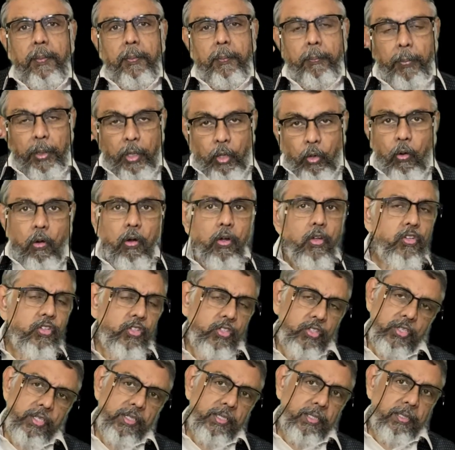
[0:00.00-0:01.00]

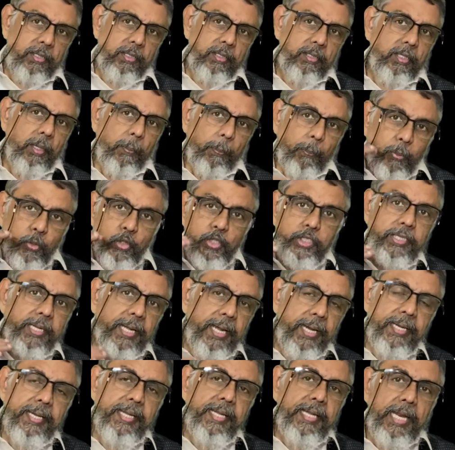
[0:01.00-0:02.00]
Because the push
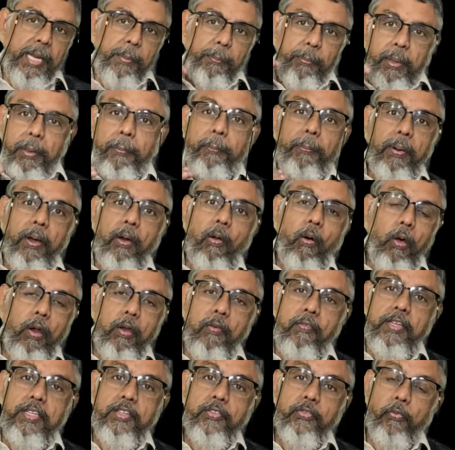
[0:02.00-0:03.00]
category people
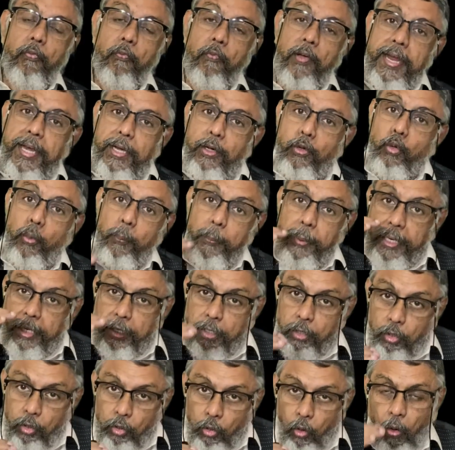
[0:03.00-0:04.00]
always wait to be
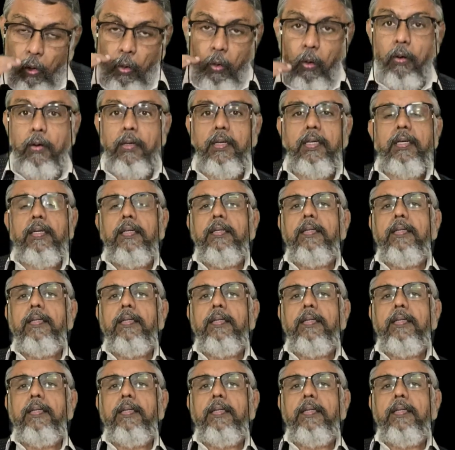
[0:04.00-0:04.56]
taught,